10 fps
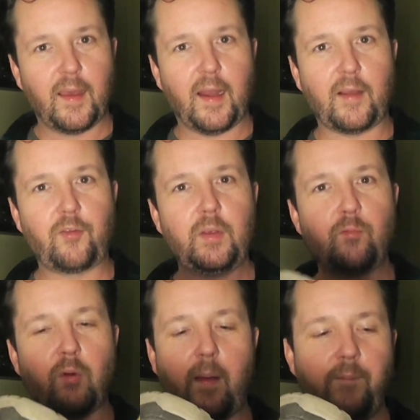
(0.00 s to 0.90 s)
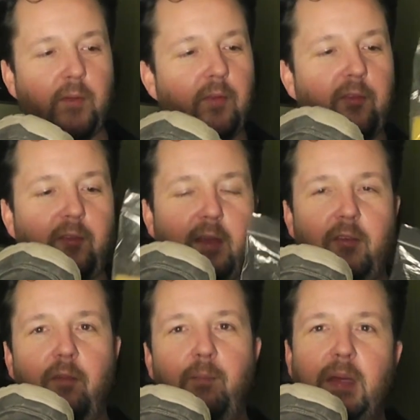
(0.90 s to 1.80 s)
and actually rubbed the
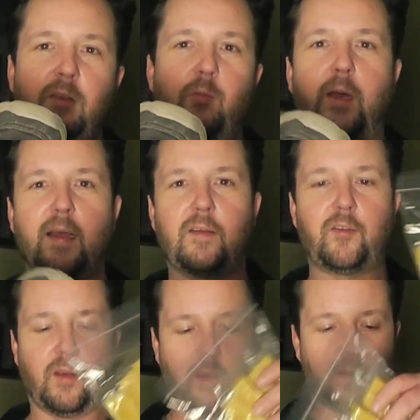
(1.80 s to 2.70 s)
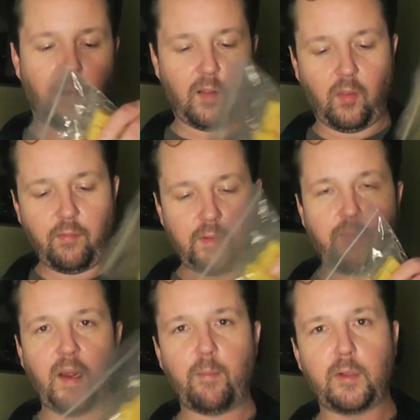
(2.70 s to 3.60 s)
sticks of beeswax all over
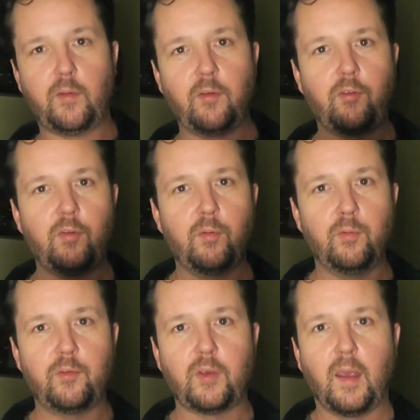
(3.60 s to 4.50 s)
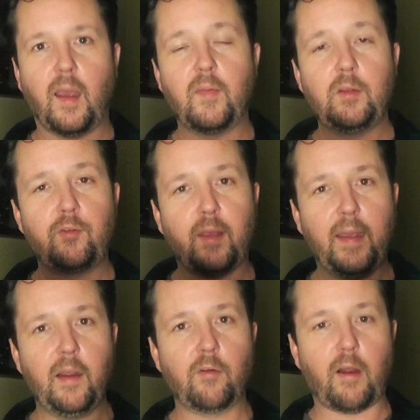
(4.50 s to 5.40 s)
the fabric of the shoes and then used a
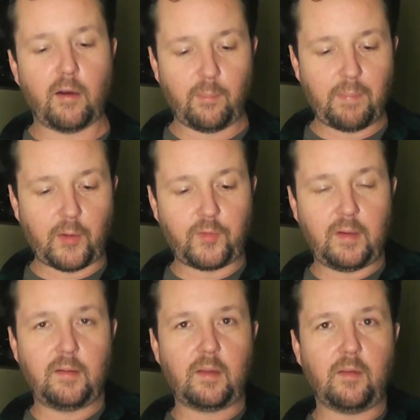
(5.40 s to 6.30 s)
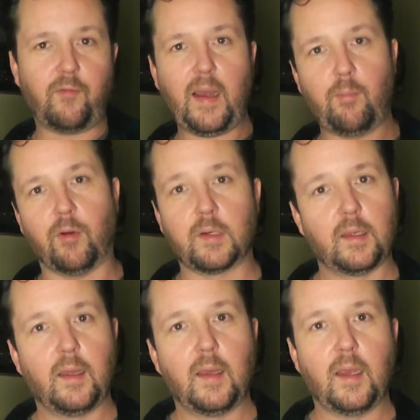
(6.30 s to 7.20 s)
hairdryer to melt it into the fabric.
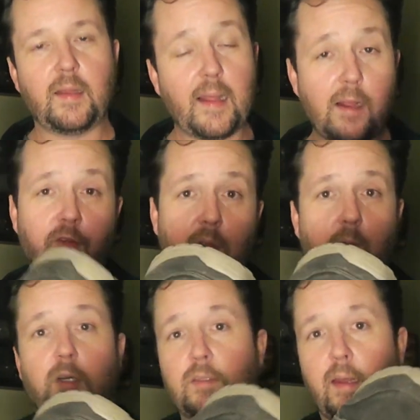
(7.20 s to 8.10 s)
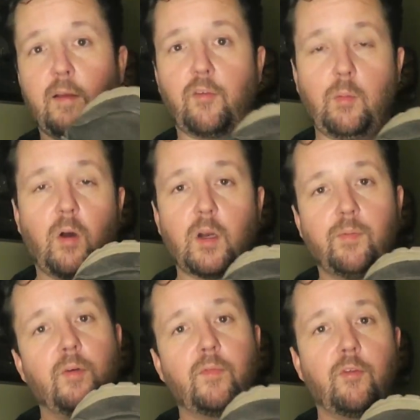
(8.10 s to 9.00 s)
And that actually worked. That actually
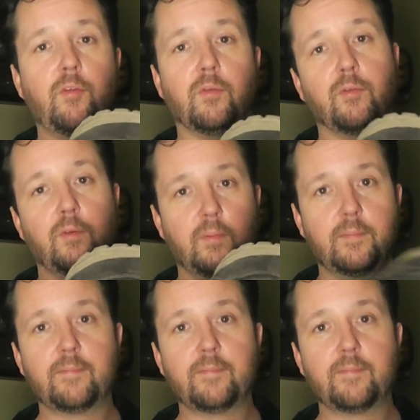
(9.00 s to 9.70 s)
waterproofed the shoes.